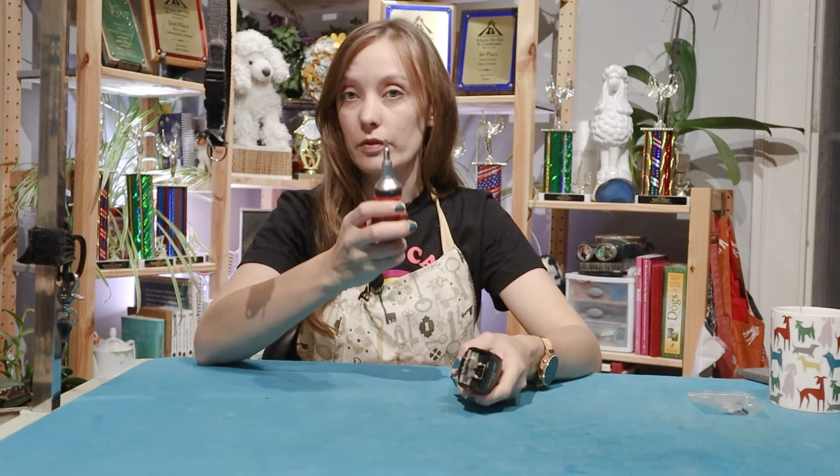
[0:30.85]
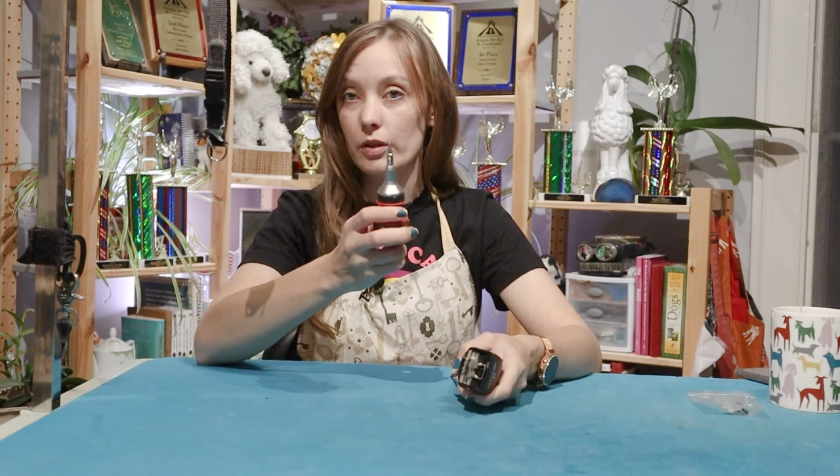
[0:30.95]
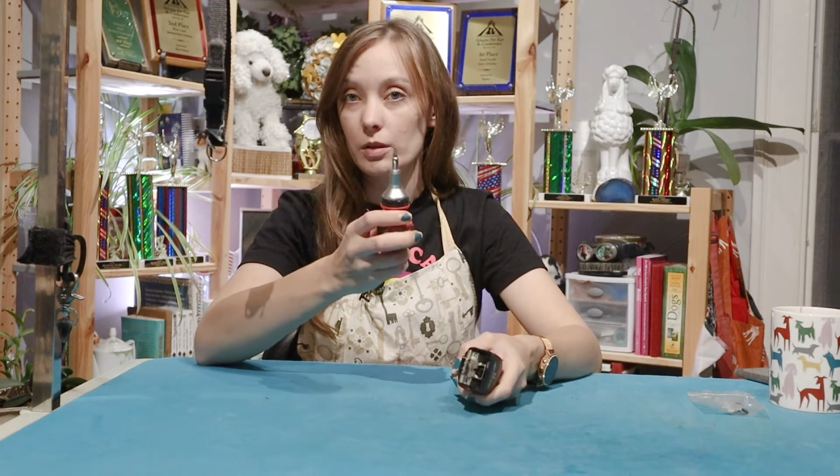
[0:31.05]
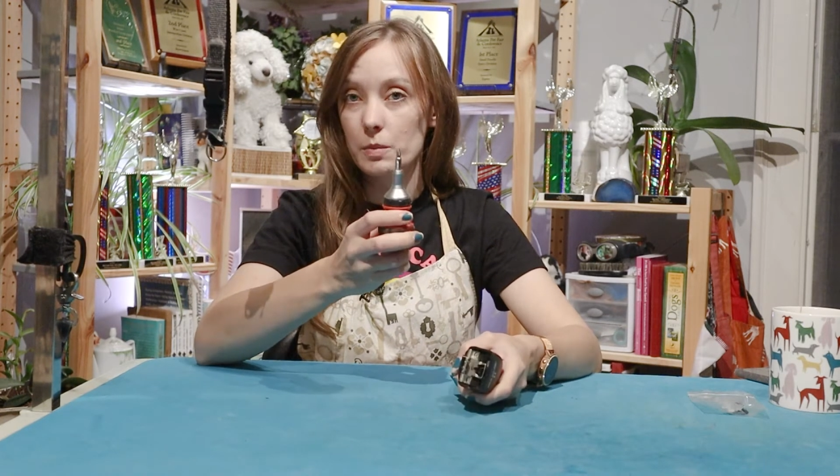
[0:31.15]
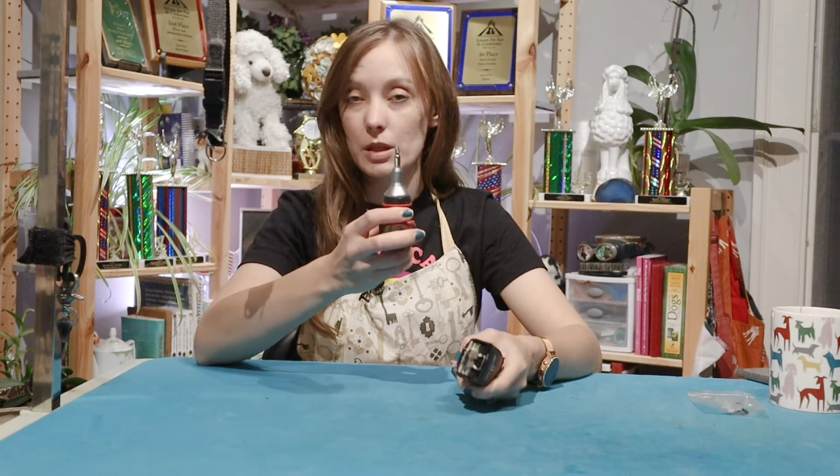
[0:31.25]

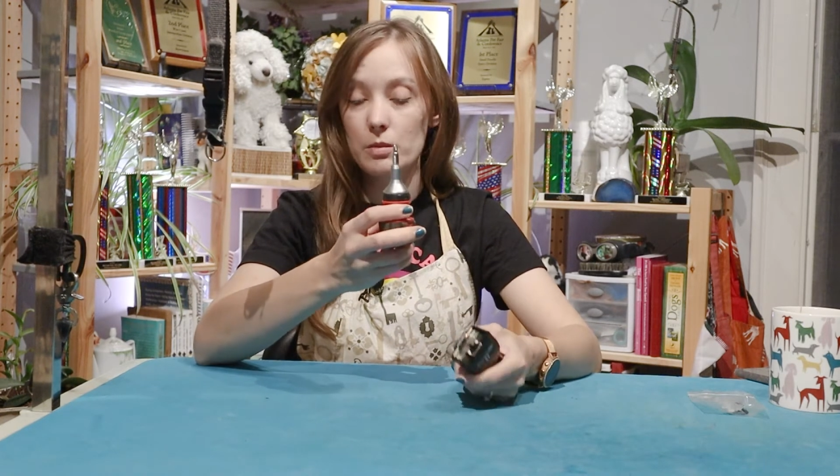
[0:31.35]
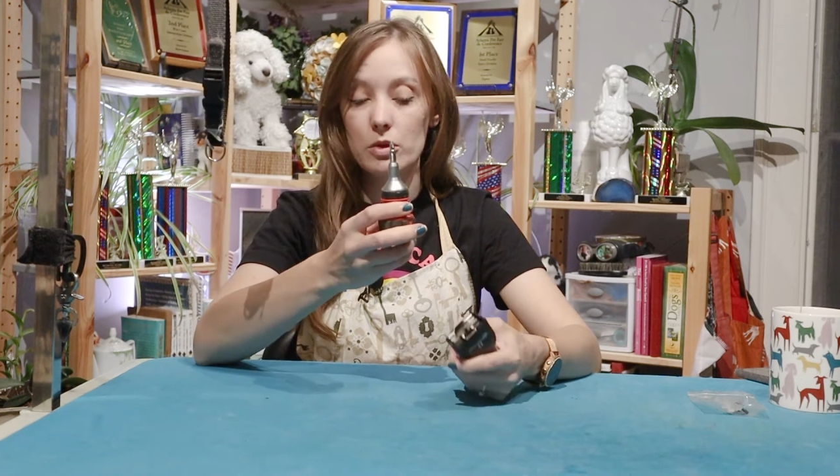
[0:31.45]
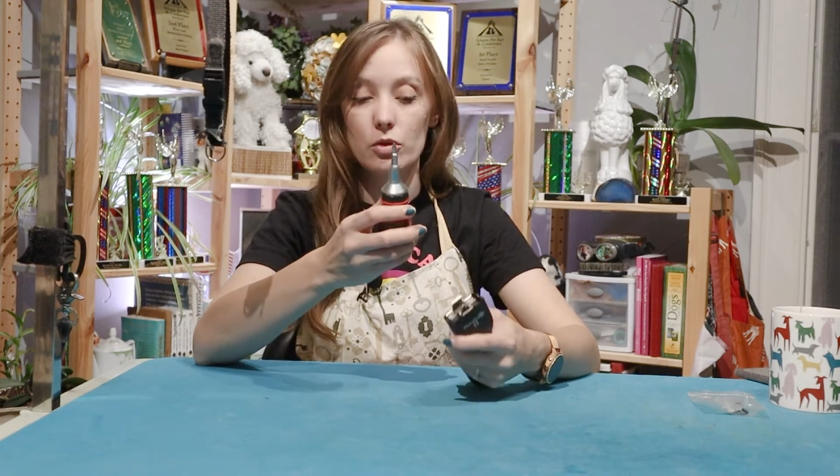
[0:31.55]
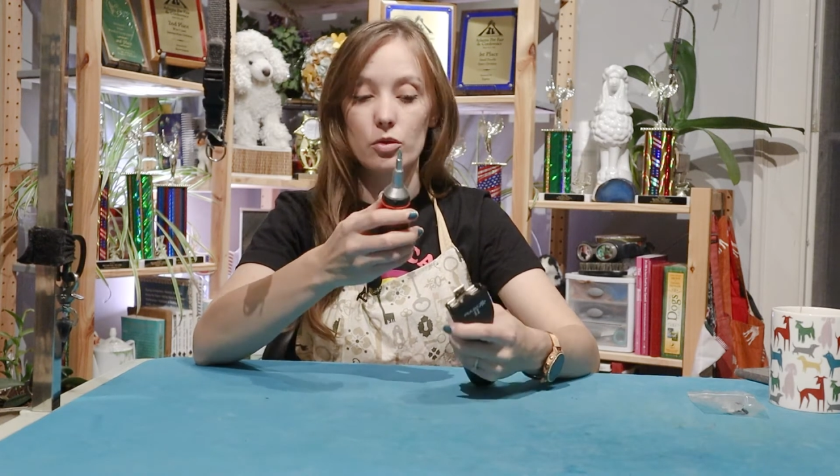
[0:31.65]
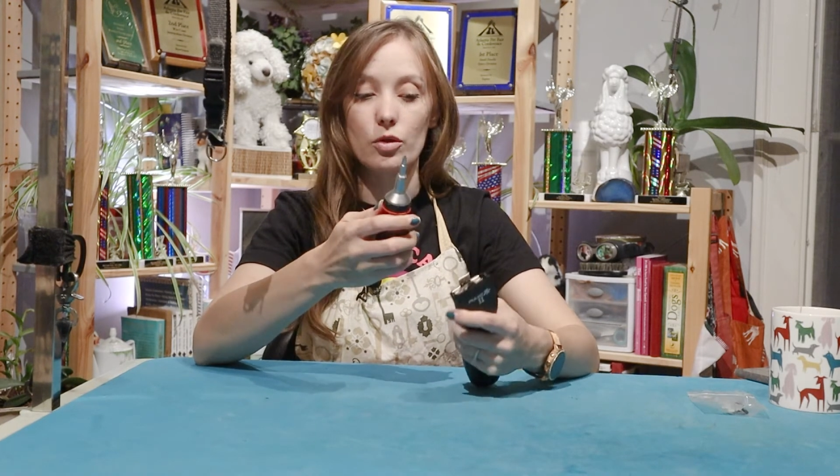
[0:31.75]
Phillips head
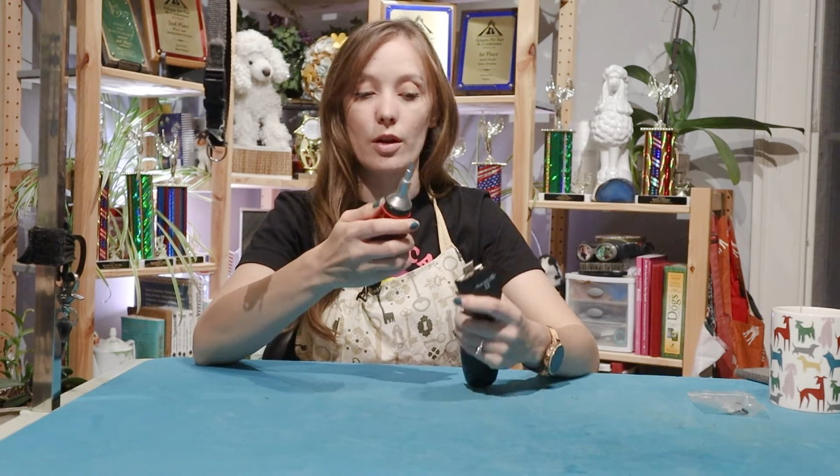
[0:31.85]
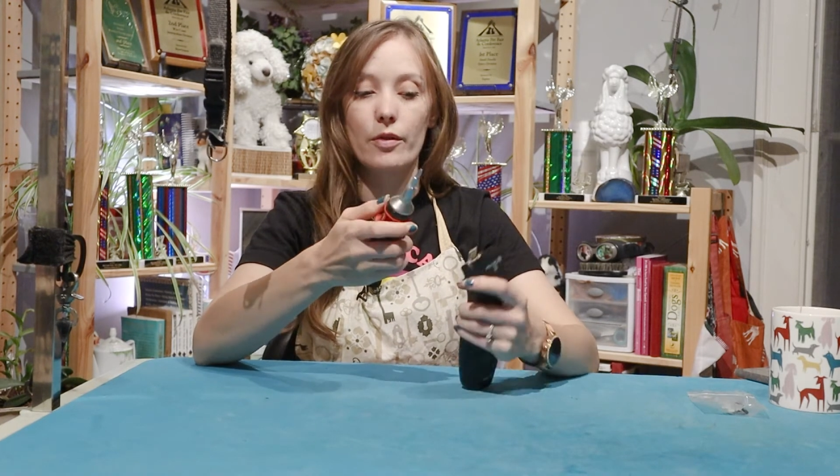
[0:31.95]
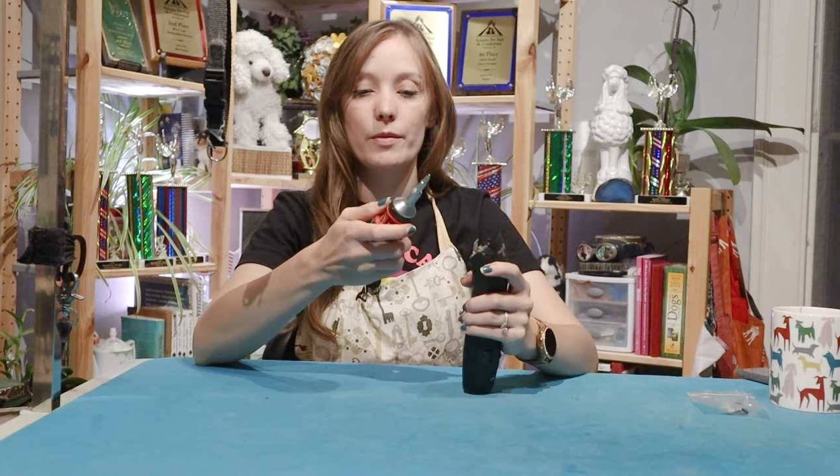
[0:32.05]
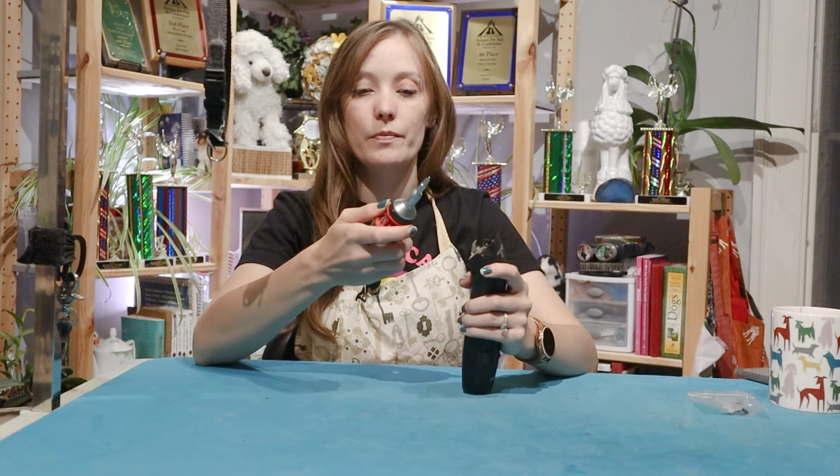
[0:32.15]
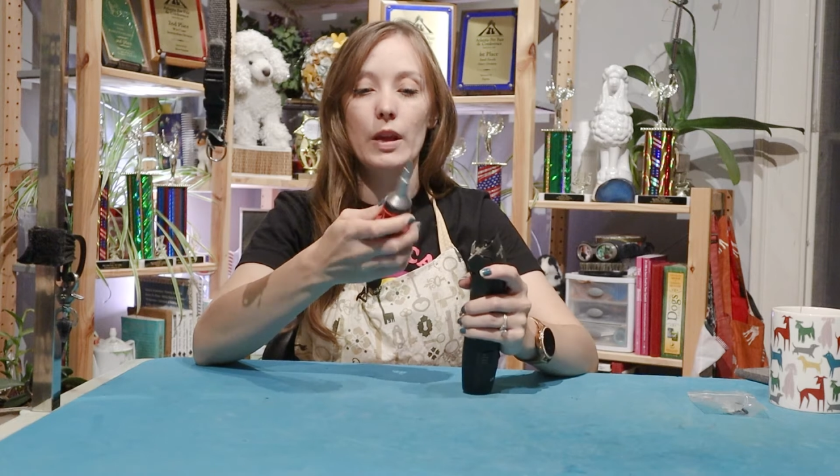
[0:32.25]

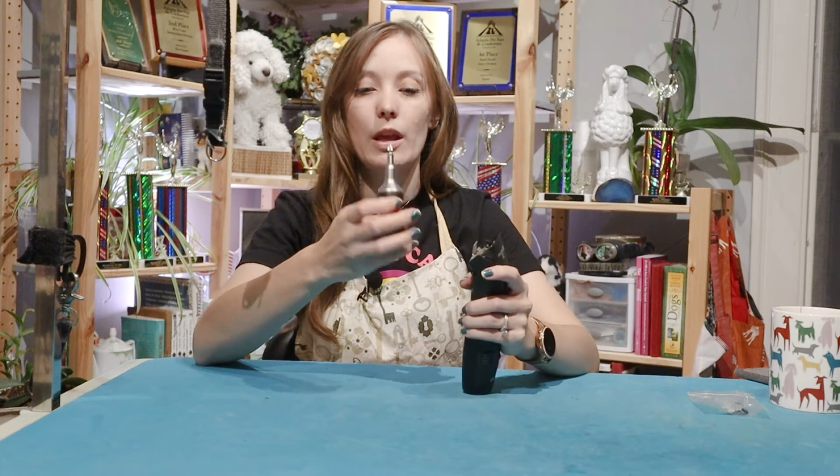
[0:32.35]
screwdriver.